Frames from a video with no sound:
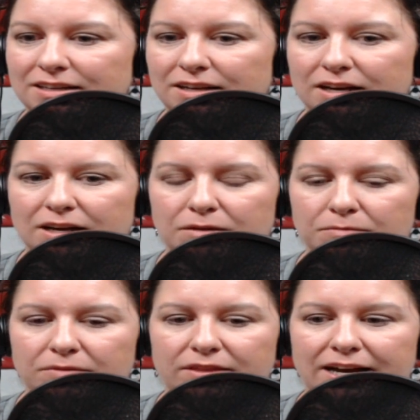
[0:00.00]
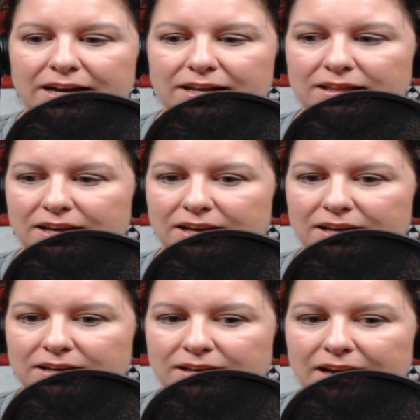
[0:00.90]
that
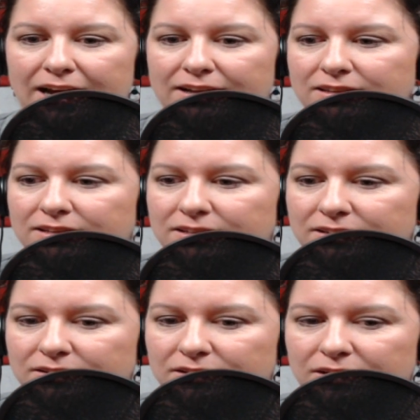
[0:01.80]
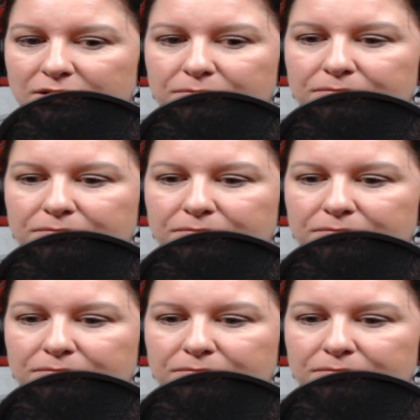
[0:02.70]
they add the